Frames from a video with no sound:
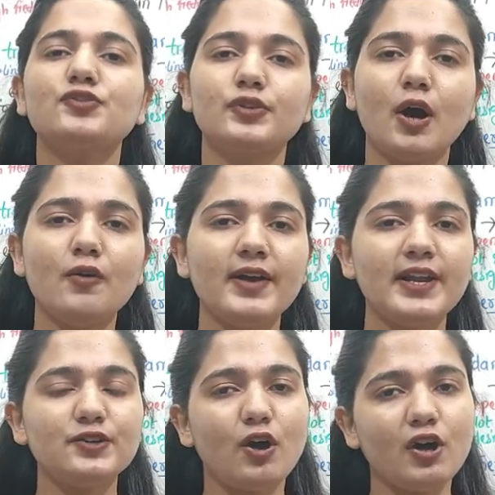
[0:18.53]
So now when
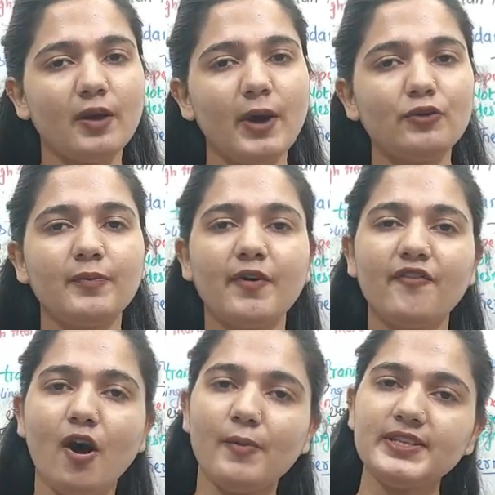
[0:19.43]
I talk about the
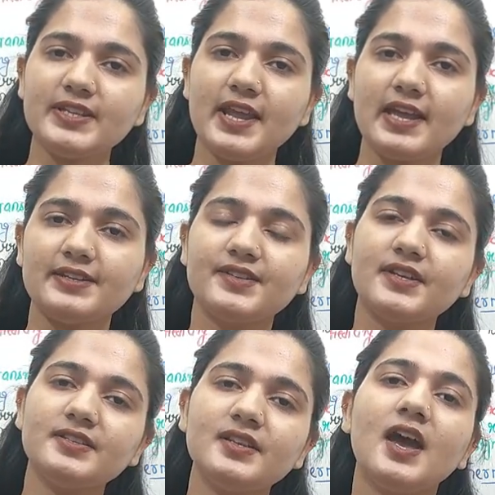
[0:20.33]
performance
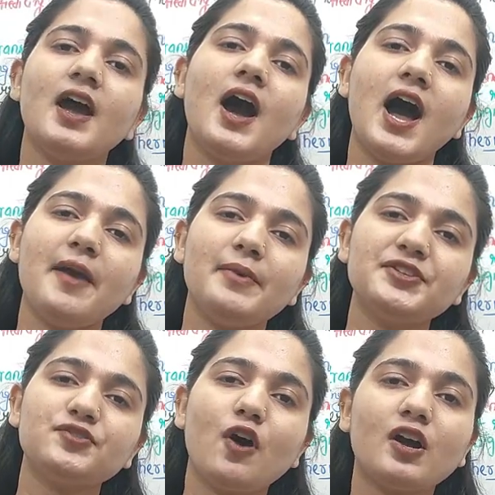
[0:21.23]
analysis, I
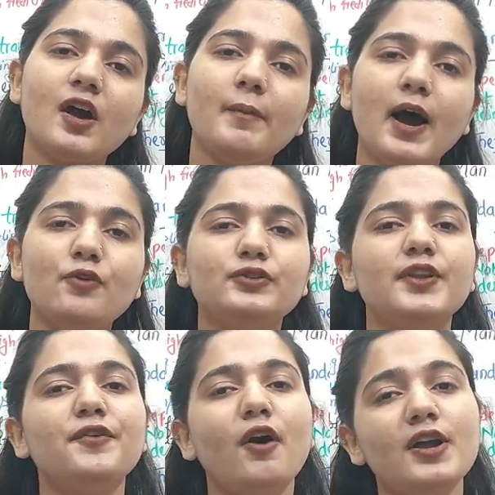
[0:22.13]
must talk about
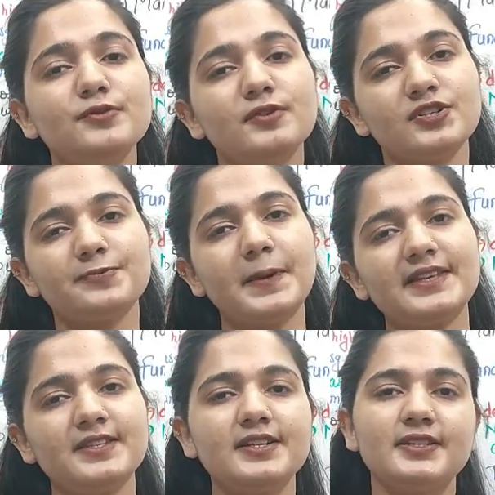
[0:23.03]
the noise which is
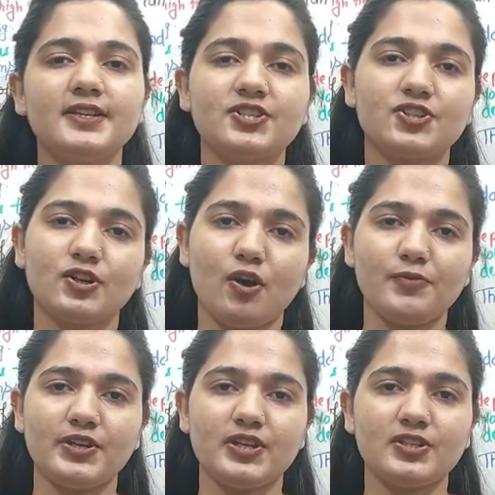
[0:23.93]
present in the digital
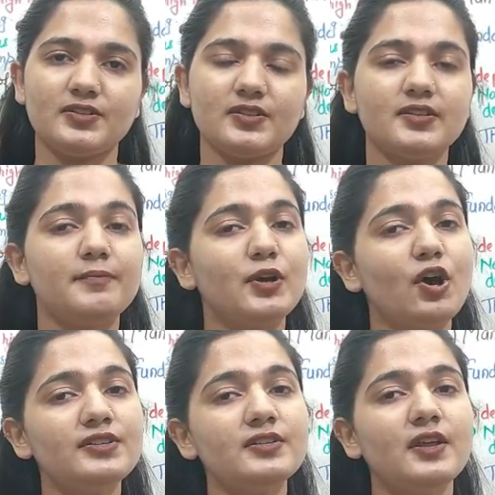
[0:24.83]
communication system,
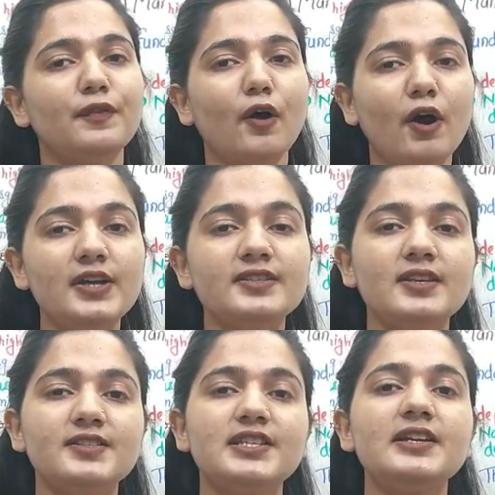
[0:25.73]
because noise
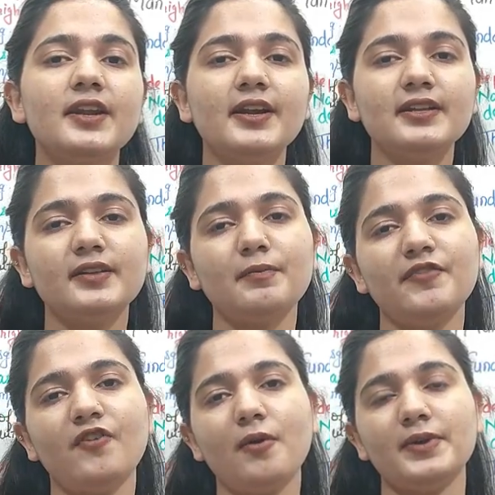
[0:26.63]
is degrading the
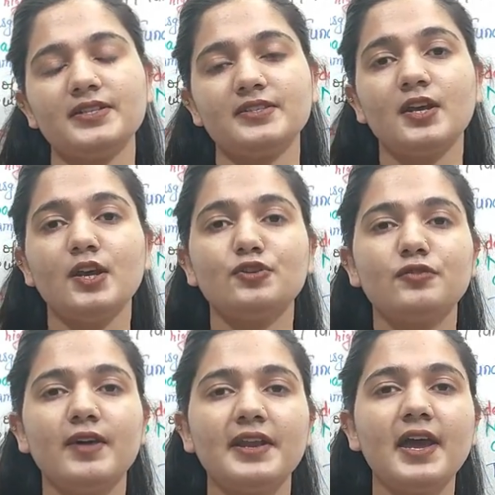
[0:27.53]
performance.
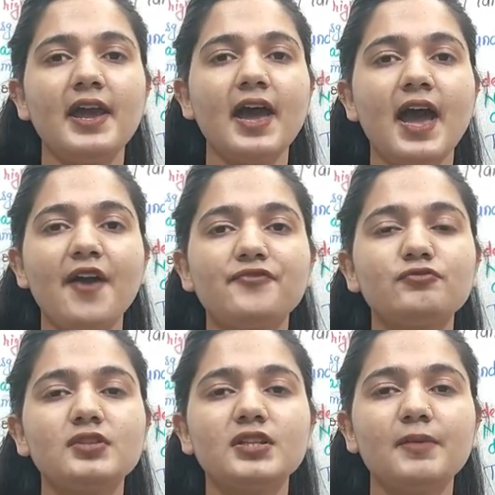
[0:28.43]
So when I have
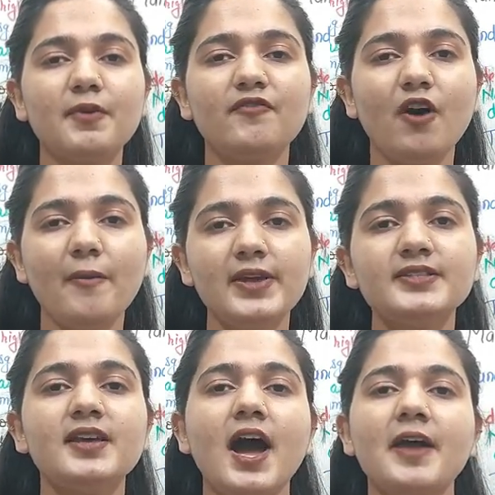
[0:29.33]
to see the
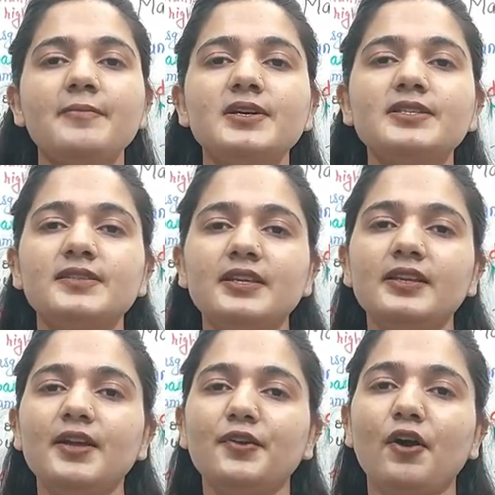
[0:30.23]
performance, I must
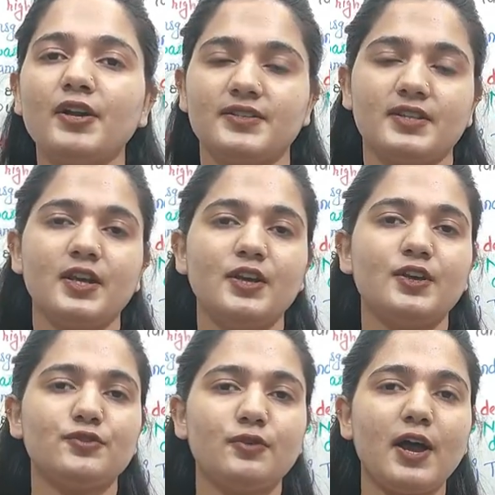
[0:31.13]
see the noise.
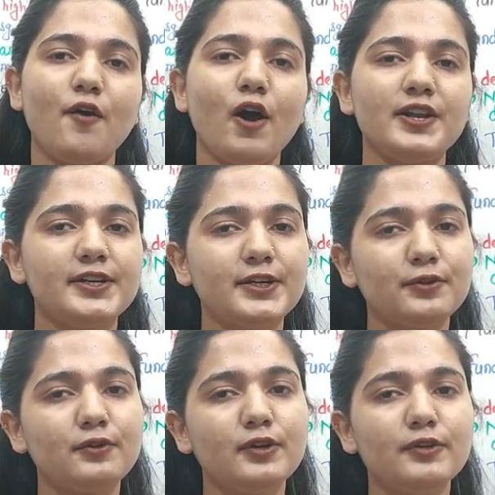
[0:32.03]
So I already
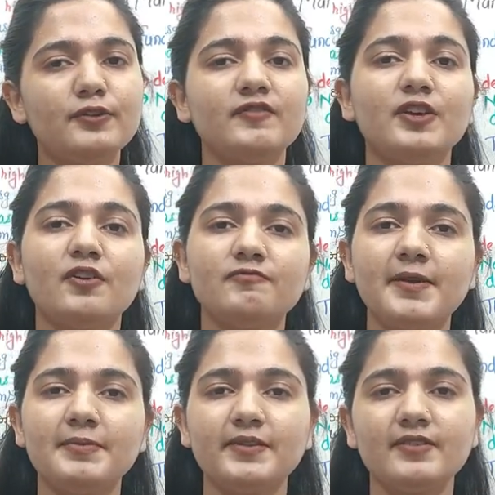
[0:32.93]
told you in one of
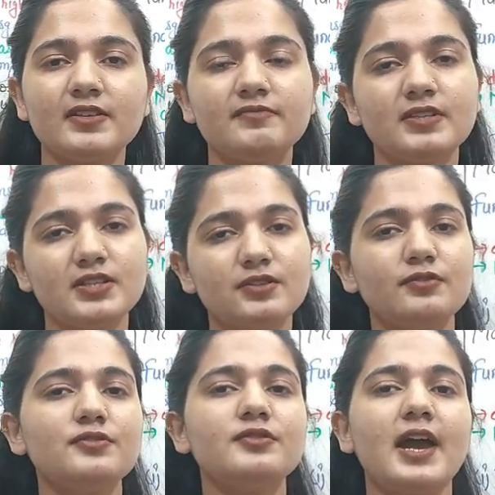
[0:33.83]
my previous
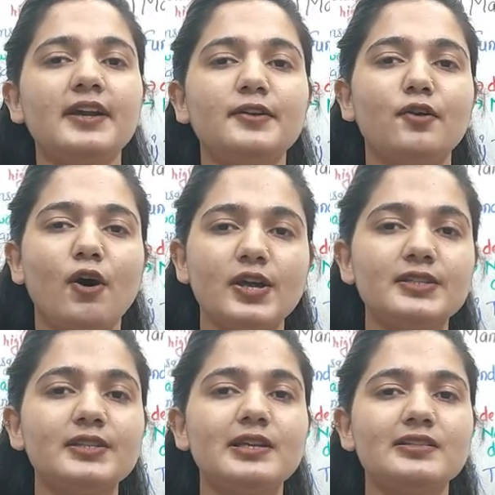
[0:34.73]
videos that
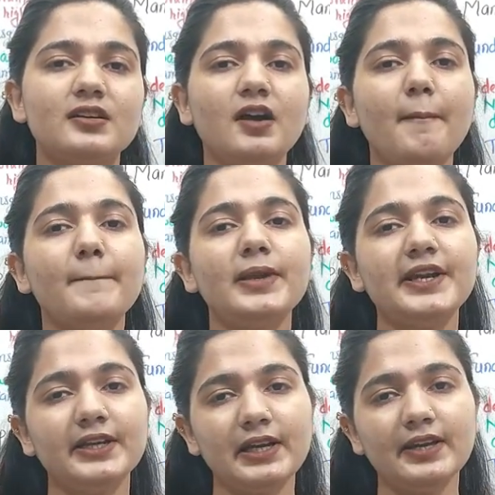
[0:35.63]
noise is a
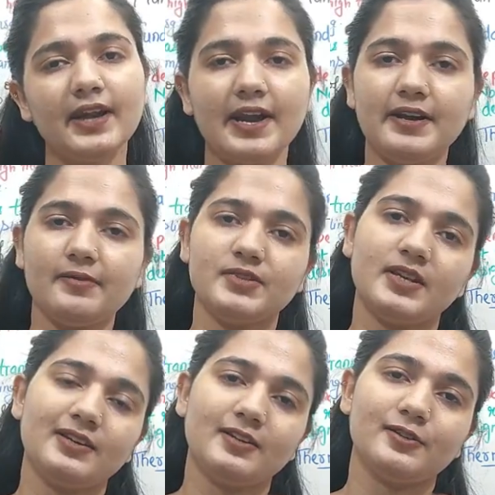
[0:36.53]
completely random
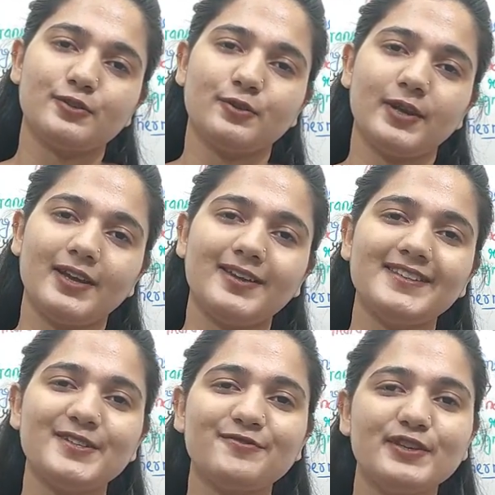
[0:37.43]
signal. So here
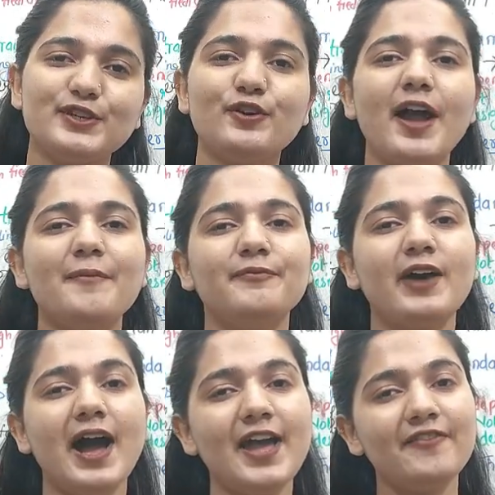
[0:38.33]
in this video,
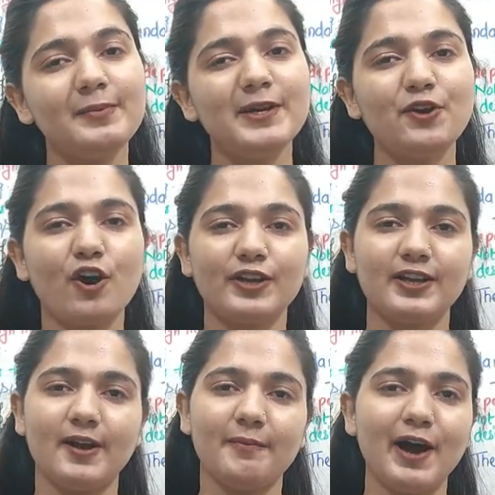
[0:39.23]
I will be
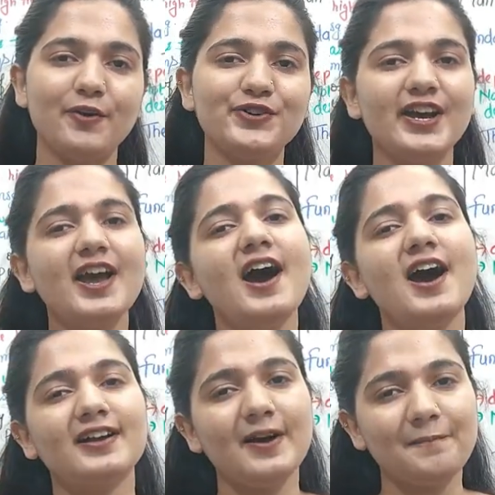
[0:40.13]
talking about
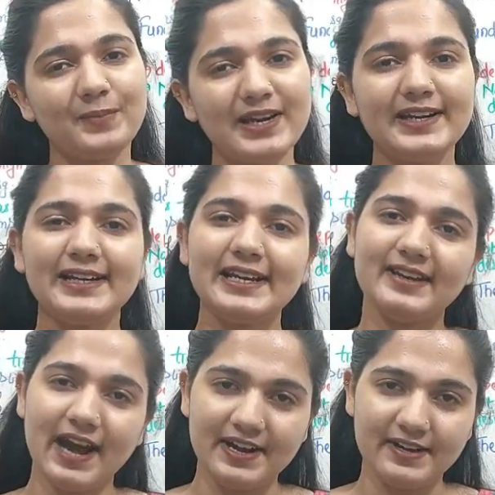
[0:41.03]
a
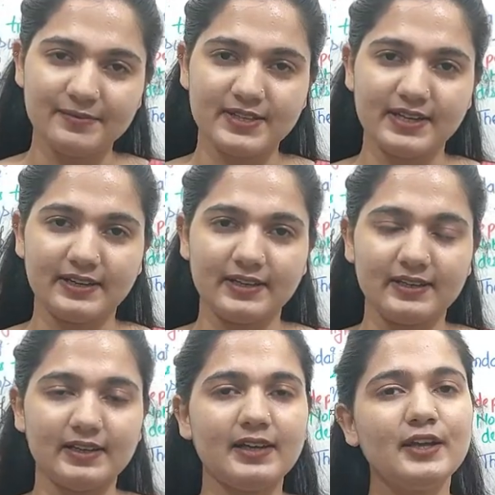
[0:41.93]
completely random
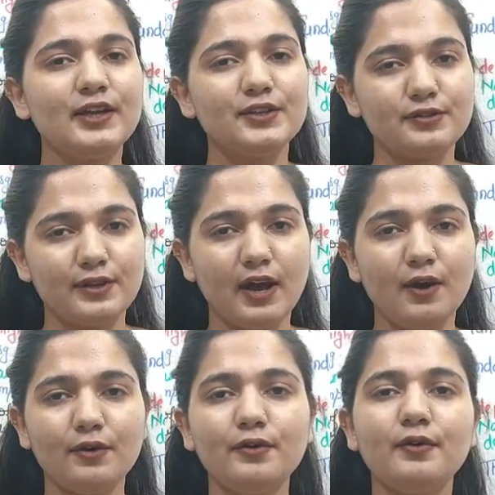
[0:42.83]
signal. So
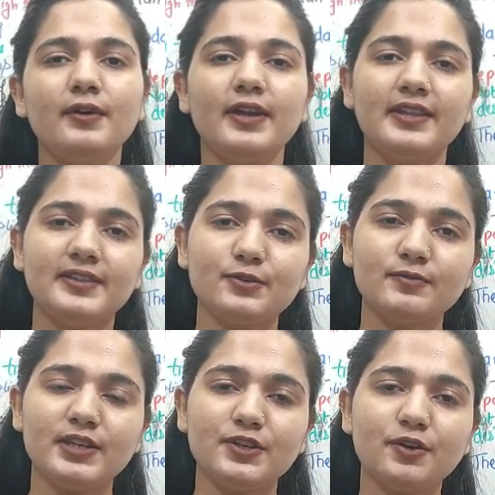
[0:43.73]
now in this
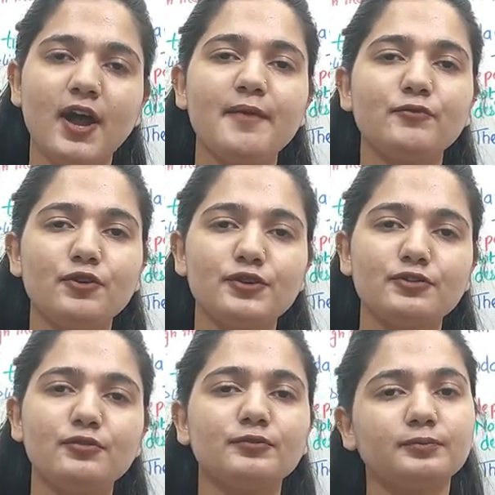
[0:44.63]
video, I am going
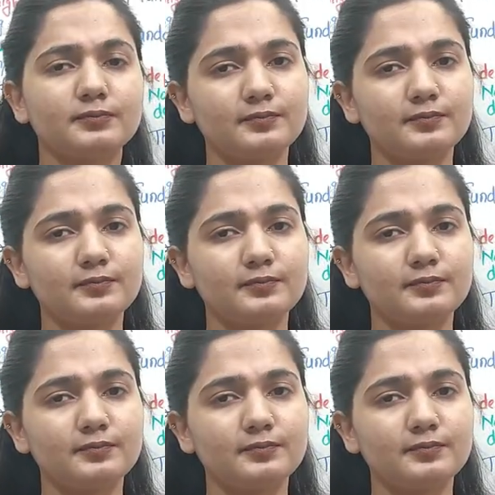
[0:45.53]
to